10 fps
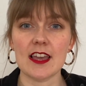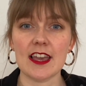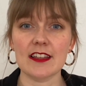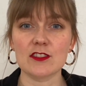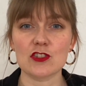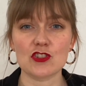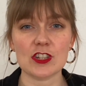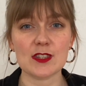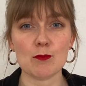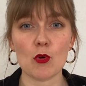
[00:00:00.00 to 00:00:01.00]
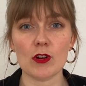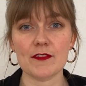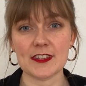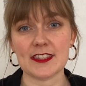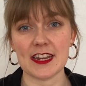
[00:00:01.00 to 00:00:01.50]
It's just more
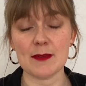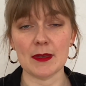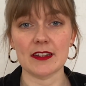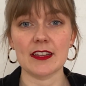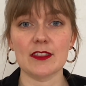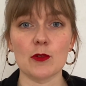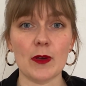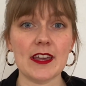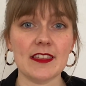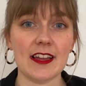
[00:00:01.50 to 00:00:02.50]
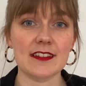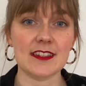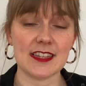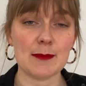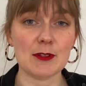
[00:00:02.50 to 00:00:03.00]
of a statement in the way that
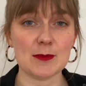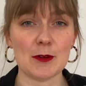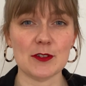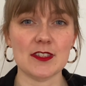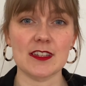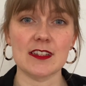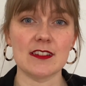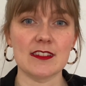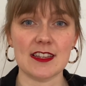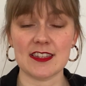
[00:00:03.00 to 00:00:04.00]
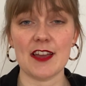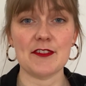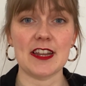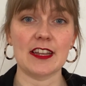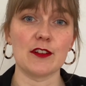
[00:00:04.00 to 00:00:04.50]
disabled person doesn't have a
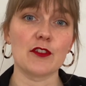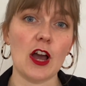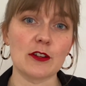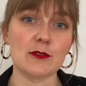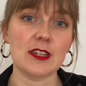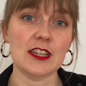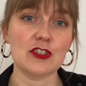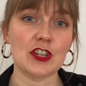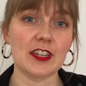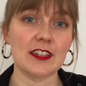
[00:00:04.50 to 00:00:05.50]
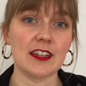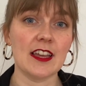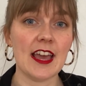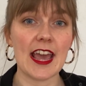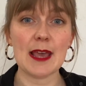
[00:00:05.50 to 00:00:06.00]
negative connotation.
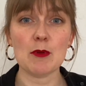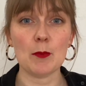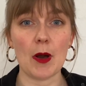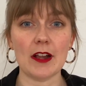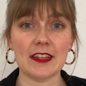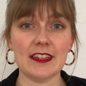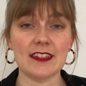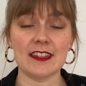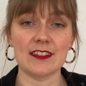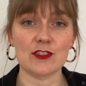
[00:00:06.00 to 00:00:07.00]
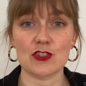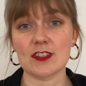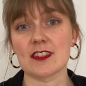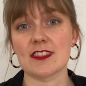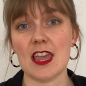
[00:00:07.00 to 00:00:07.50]
Able-bodied is
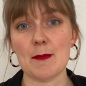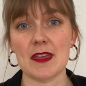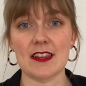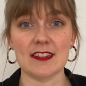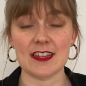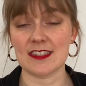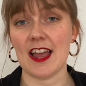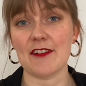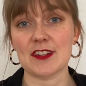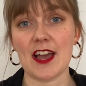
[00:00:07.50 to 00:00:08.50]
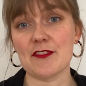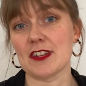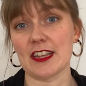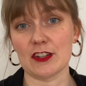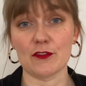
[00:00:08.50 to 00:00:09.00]
just a statement and doesn't have to have a
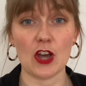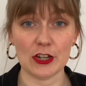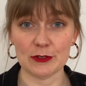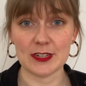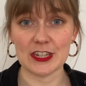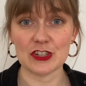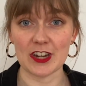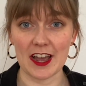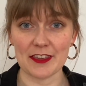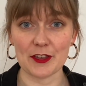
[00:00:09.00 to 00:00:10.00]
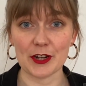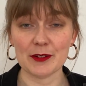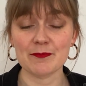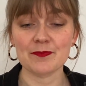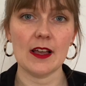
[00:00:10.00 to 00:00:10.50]
negative connotation
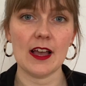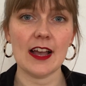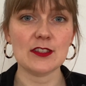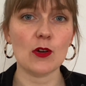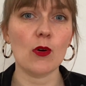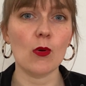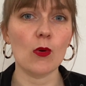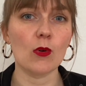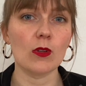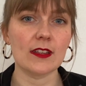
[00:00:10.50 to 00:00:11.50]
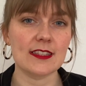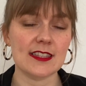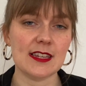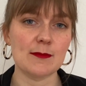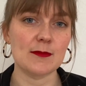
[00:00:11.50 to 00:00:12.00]
either. As a whole, it
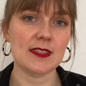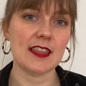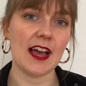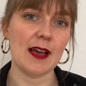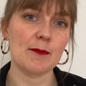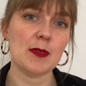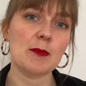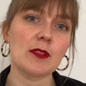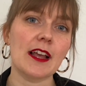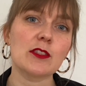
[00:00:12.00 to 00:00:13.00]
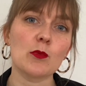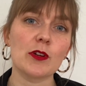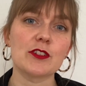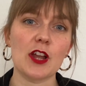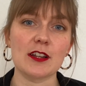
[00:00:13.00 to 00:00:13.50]
seems that people like the
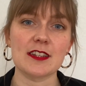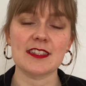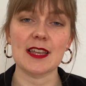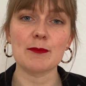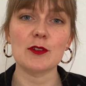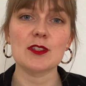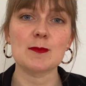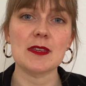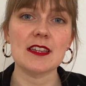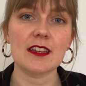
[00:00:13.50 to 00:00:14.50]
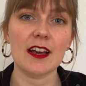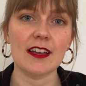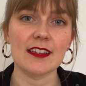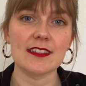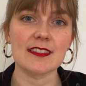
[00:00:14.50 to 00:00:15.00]
word non-disabled
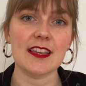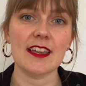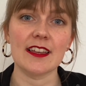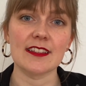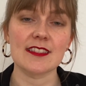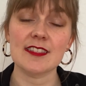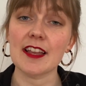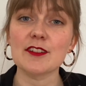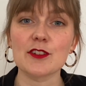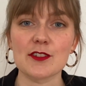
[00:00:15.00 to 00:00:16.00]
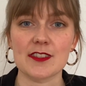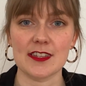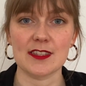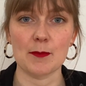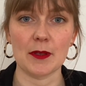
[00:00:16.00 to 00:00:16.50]
because it centers
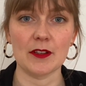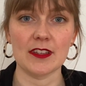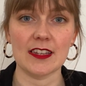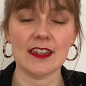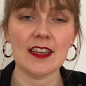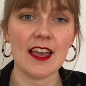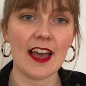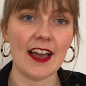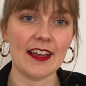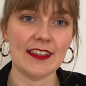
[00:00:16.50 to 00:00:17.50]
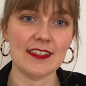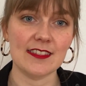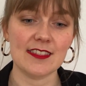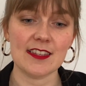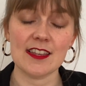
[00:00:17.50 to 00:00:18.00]
disability
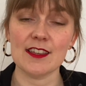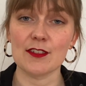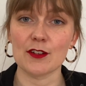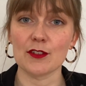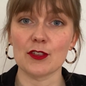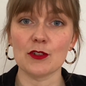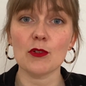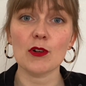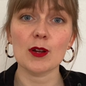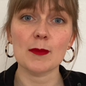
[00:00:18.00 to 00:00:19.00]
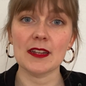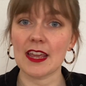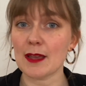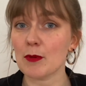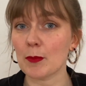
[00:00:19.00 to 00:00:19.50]
as either the norm and
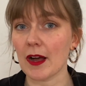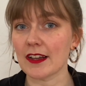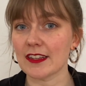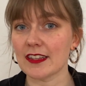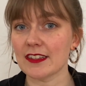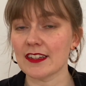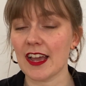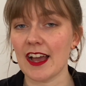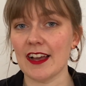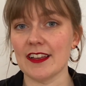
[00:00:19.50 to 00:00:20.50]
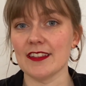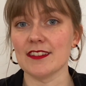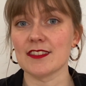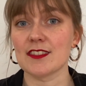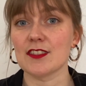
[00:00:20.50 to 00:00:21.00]
able-bodied
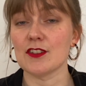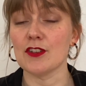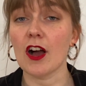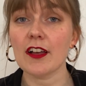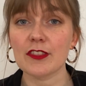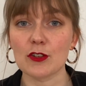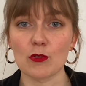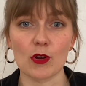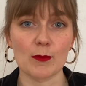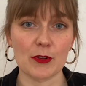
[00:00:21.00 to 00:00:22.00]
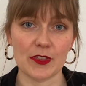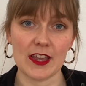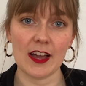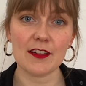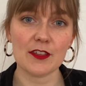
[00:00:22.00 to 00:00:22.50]
as not the norm or the
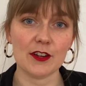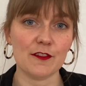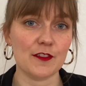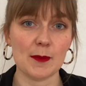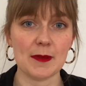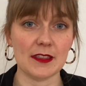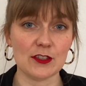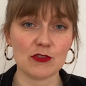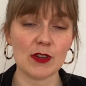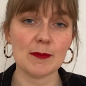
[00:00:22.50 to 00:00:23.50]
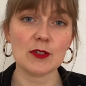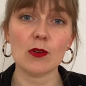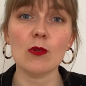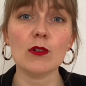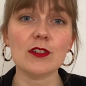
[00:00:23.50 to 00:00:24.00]
other, flipping the script,
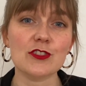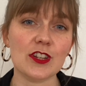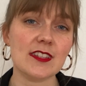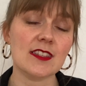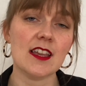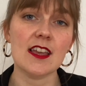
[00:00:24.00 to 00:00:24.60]
or just